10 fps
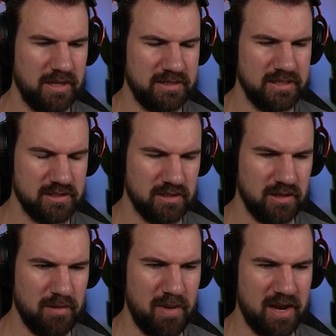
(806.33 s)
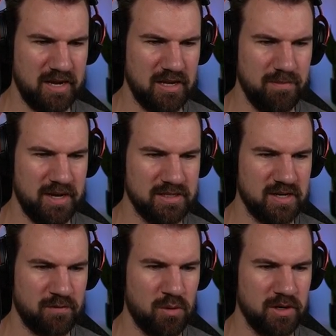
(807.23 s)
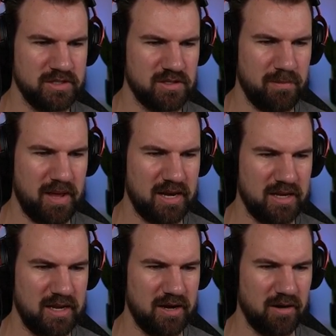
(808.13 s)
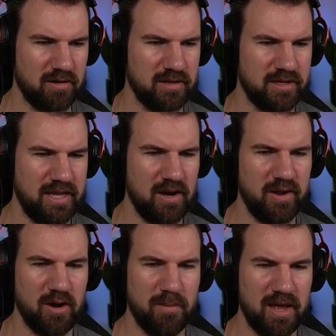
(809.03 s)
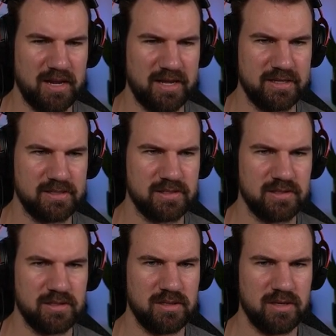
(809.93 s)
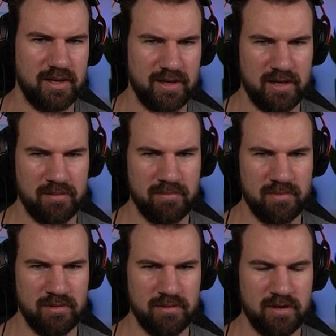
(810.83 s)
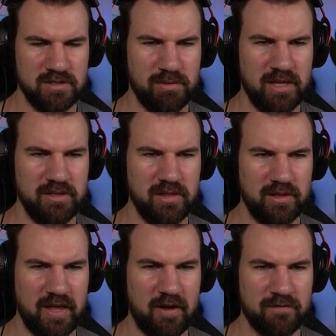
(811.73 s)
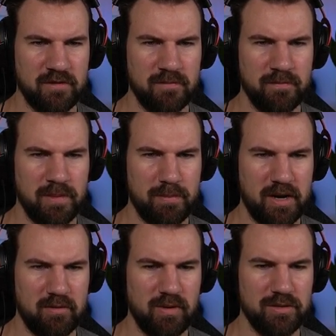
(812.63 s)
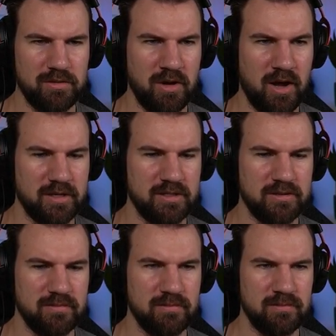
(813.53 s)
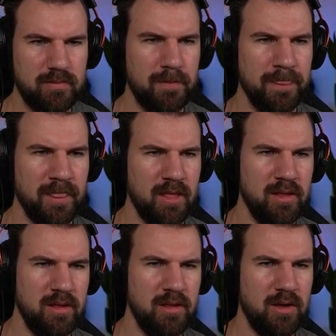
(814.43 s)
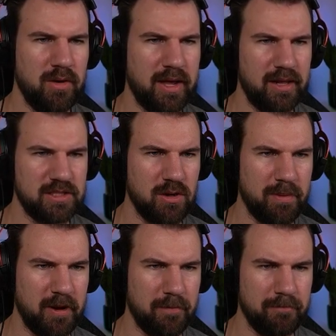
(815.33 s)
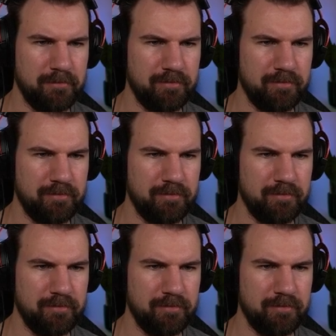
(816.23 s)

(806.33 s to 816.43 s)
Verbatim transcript: Is this a mannequin bust? Of course, there's a mannequin here. Get out of here, mannequins. Um, there's blood to the left, but I'd rather not. Okay, let's go up here.